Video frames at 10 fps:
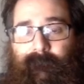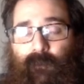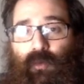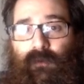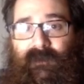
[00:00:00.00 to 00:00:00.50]

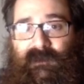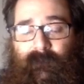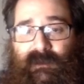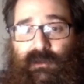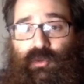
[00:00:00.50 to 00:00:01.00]
for the
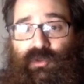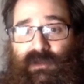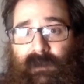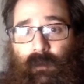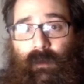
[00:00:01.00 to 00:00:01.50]

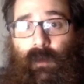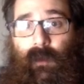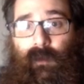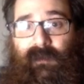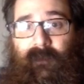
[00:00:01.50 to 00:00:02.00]
substitution that we went
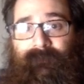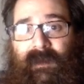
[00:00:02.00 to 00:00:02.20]
with.